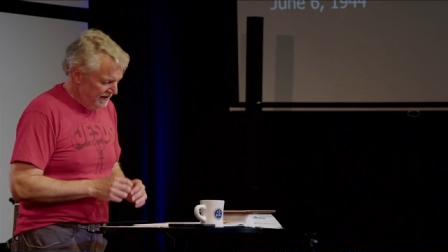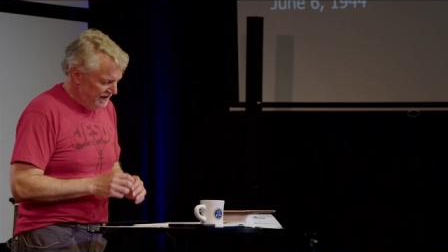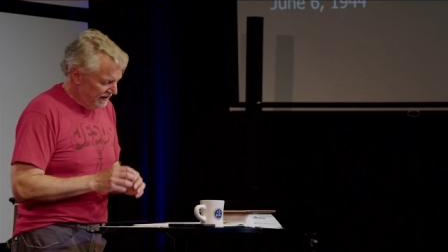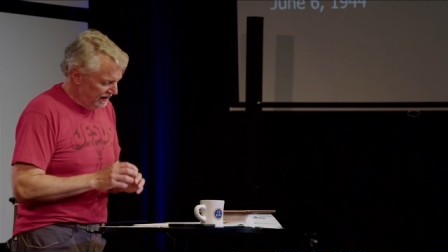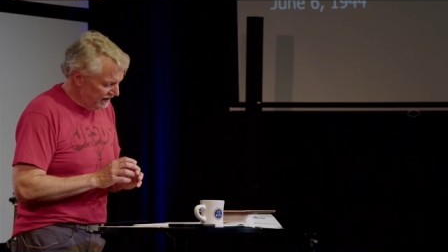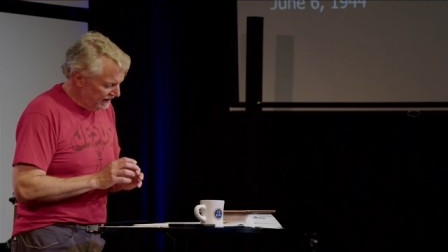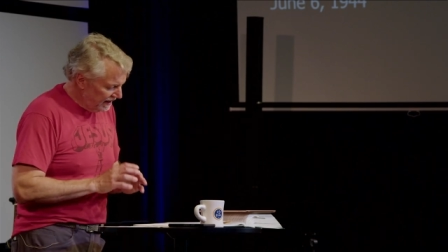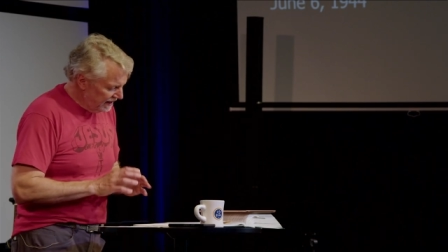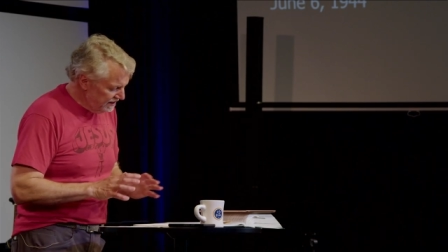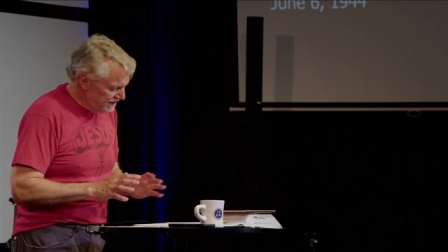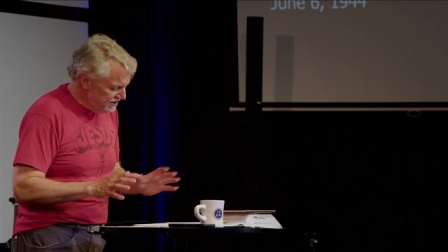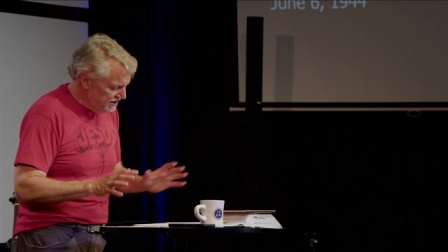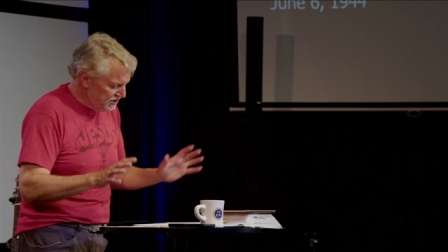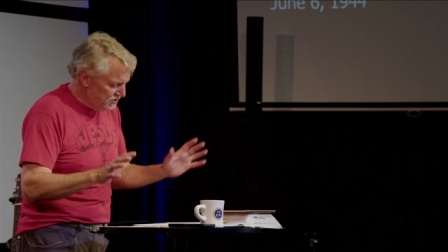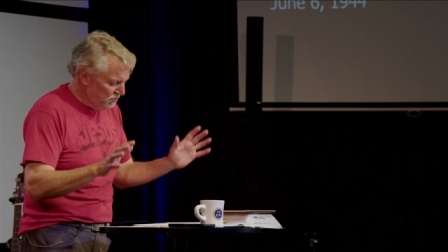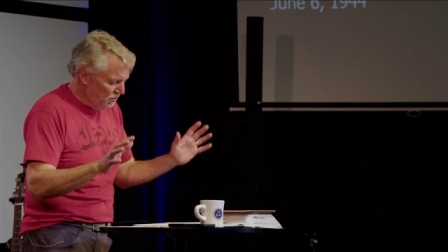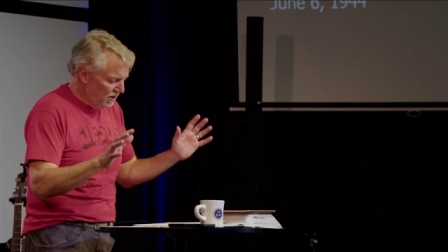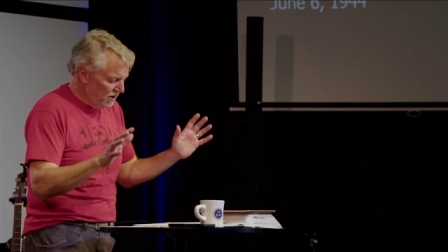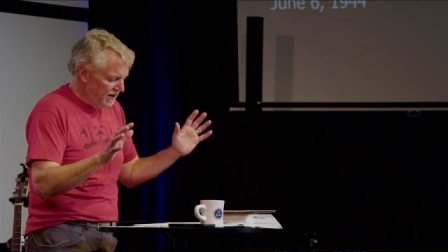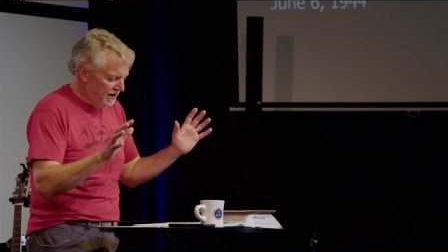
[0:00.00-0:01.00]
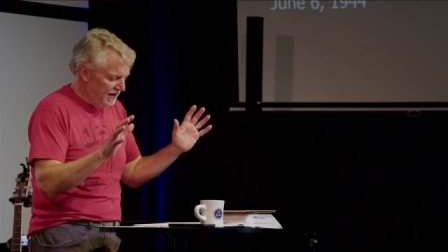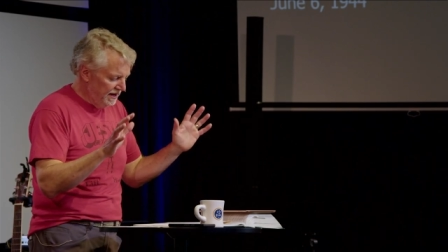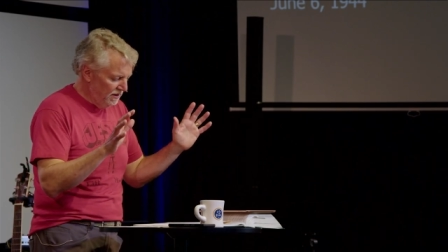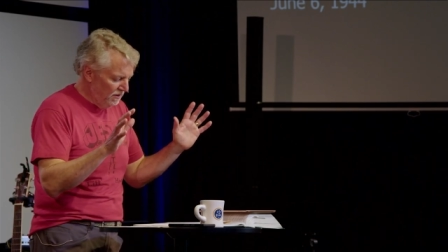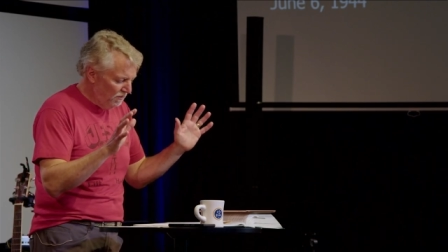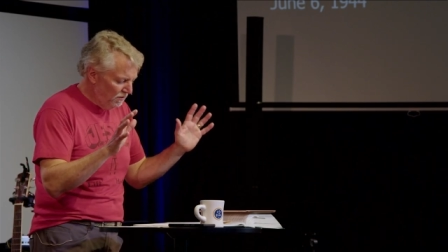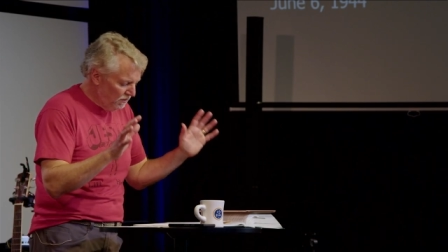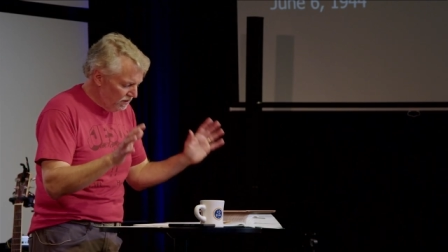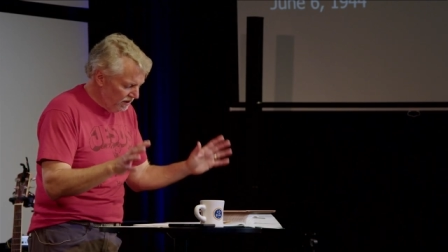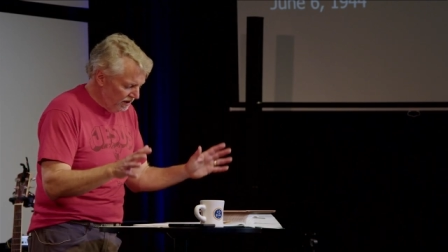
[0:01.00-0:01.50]
The largest one
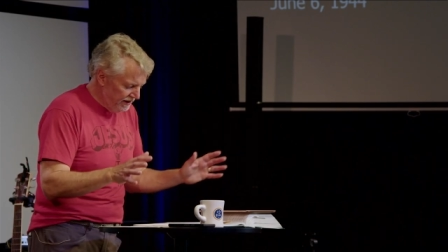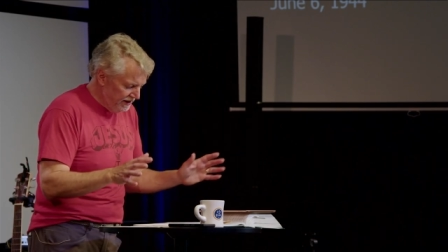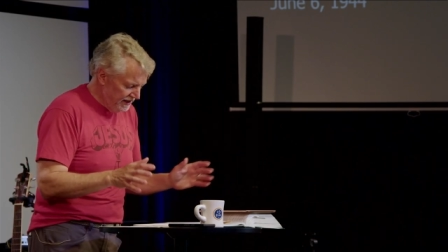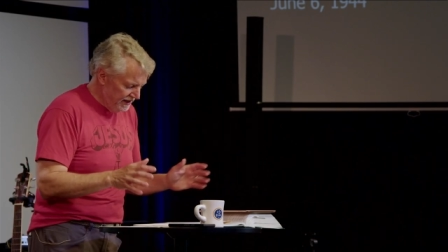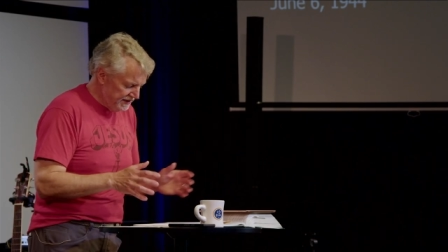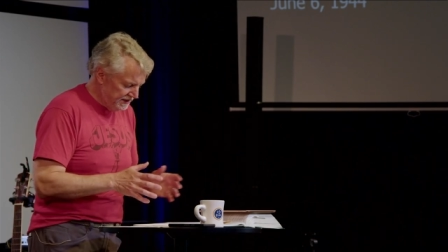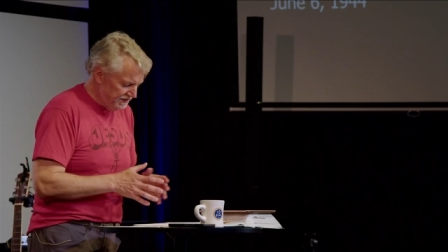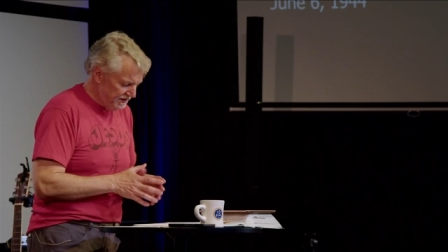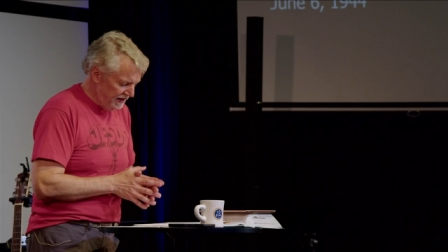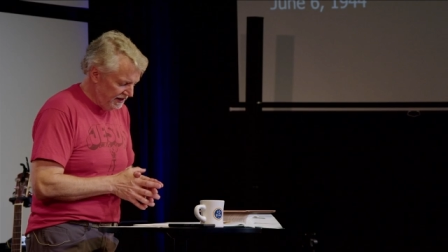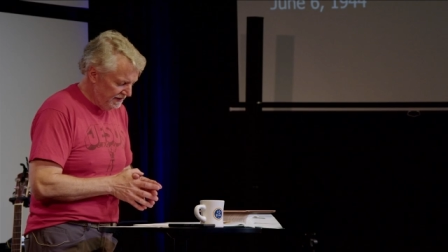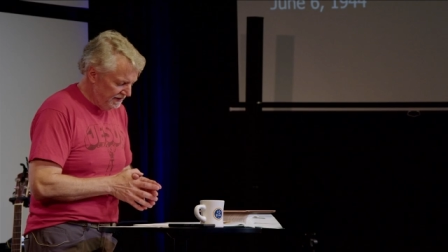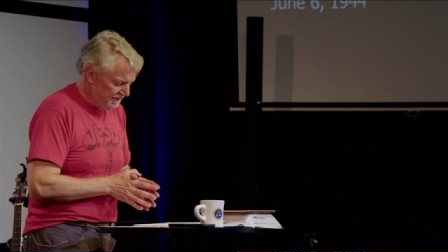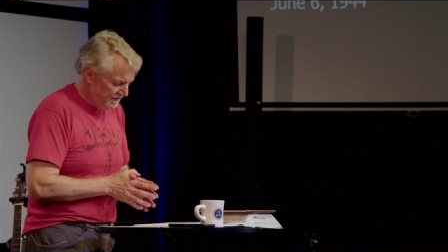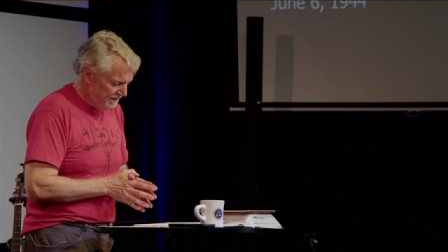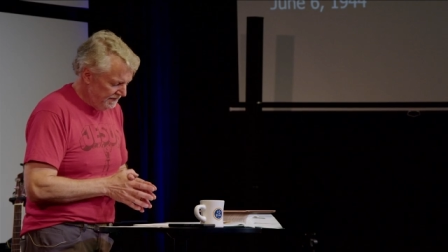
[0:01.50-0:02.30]
in world history.